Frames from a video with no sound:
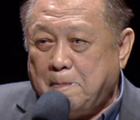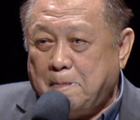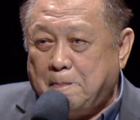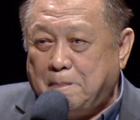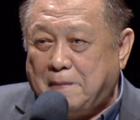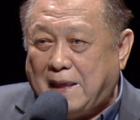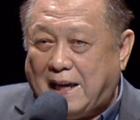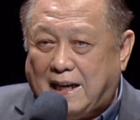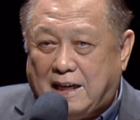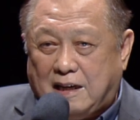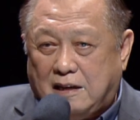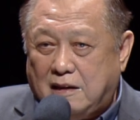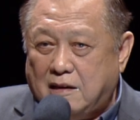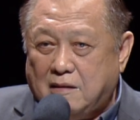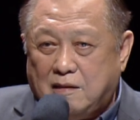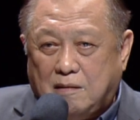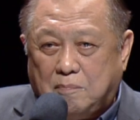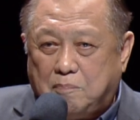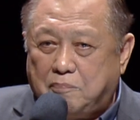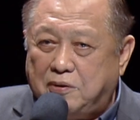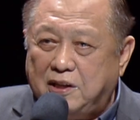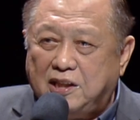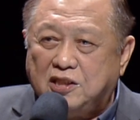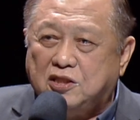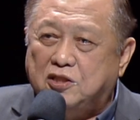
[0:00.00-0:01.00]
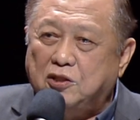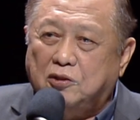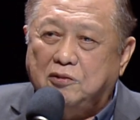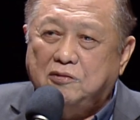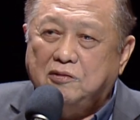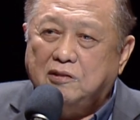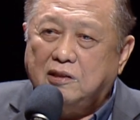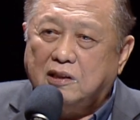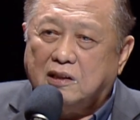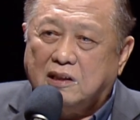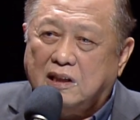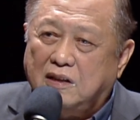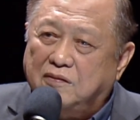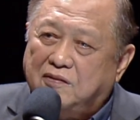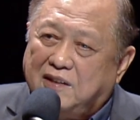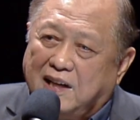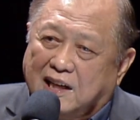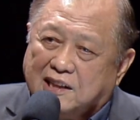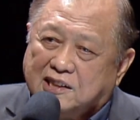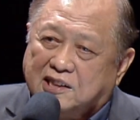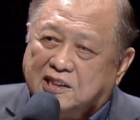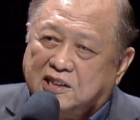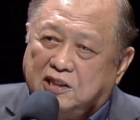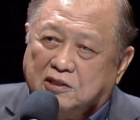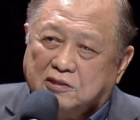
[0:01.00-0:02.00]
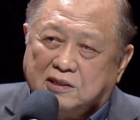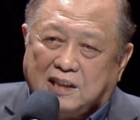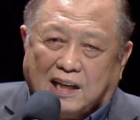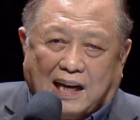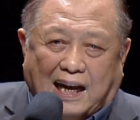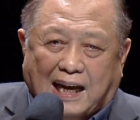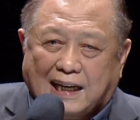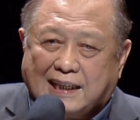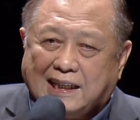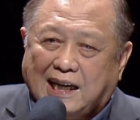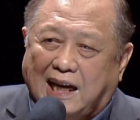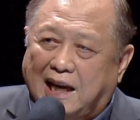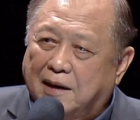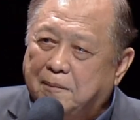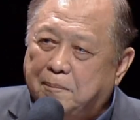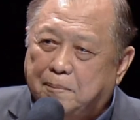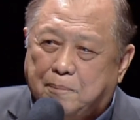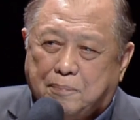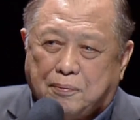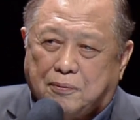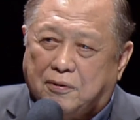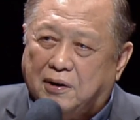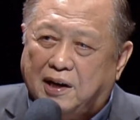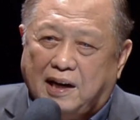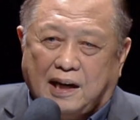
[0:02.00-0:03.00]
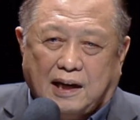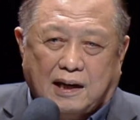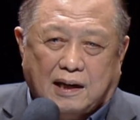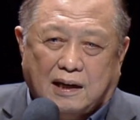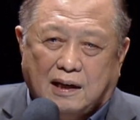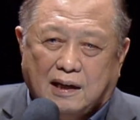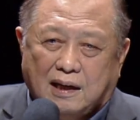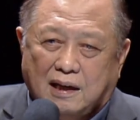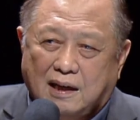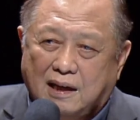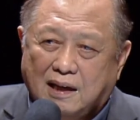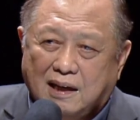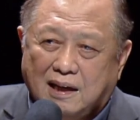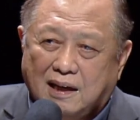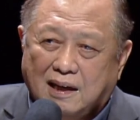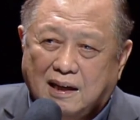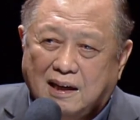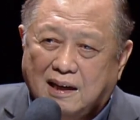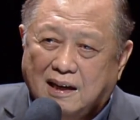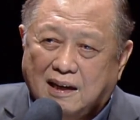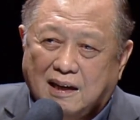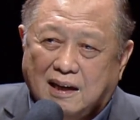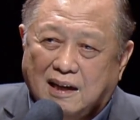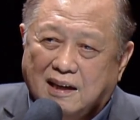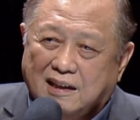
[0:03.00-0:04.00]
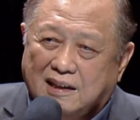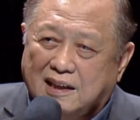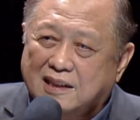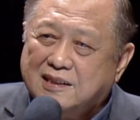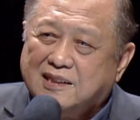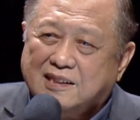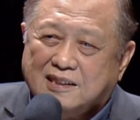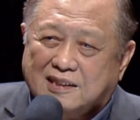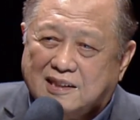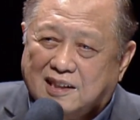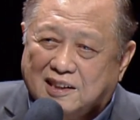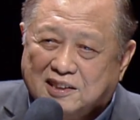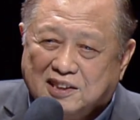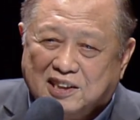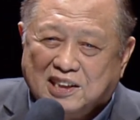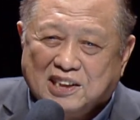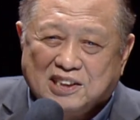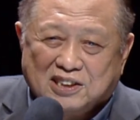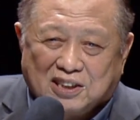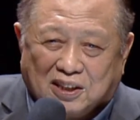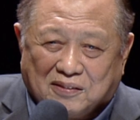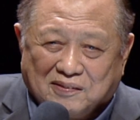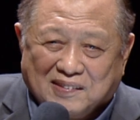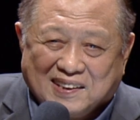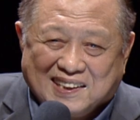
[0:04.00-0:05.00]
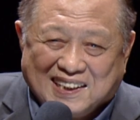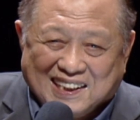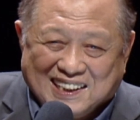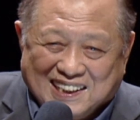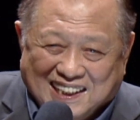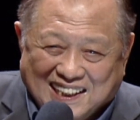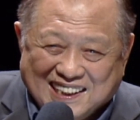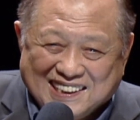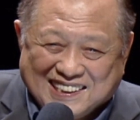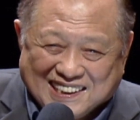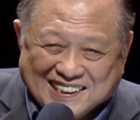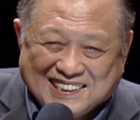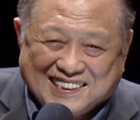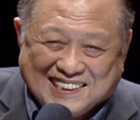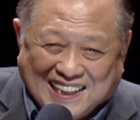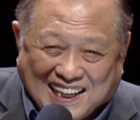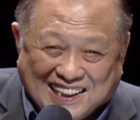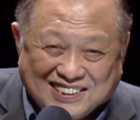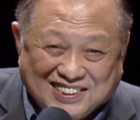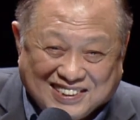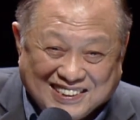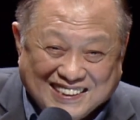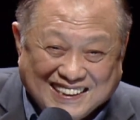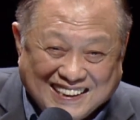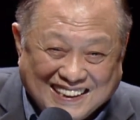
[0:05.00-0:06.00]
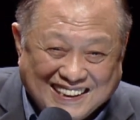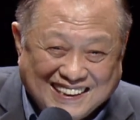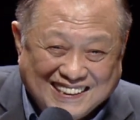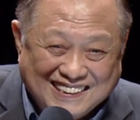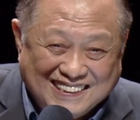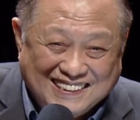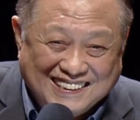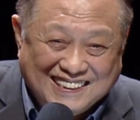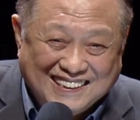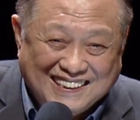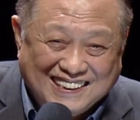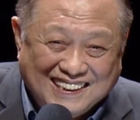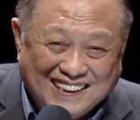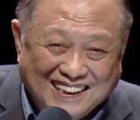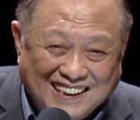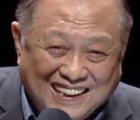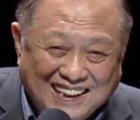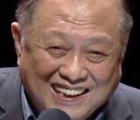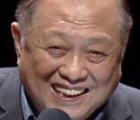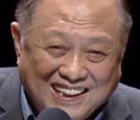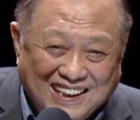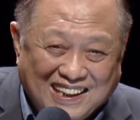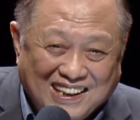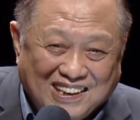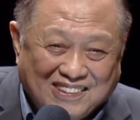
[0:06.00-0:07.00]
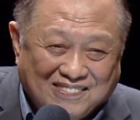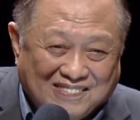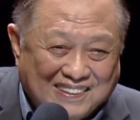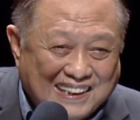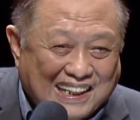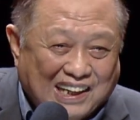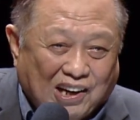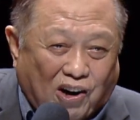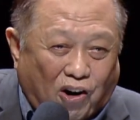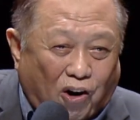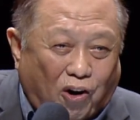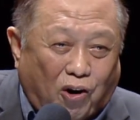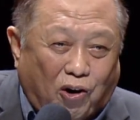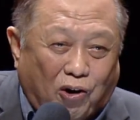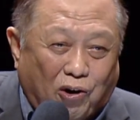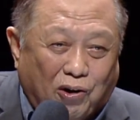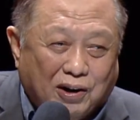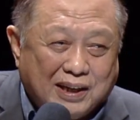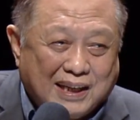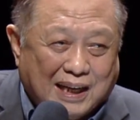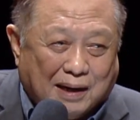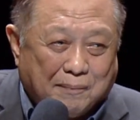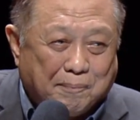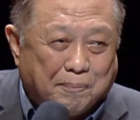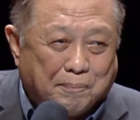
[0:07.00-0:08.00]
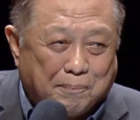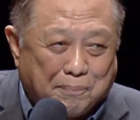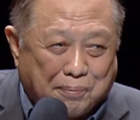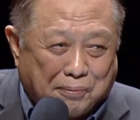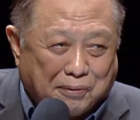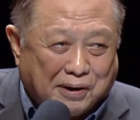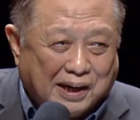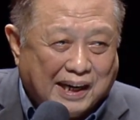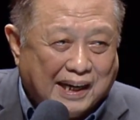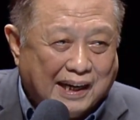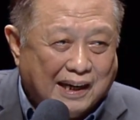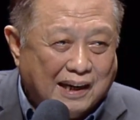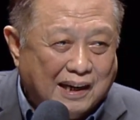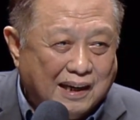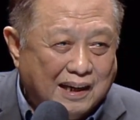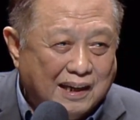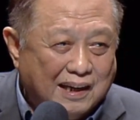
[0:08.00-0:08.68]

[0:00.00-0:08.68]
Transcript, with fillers: that please don't give the excuse that I can't pray. This is the year of intercession. We all can pray.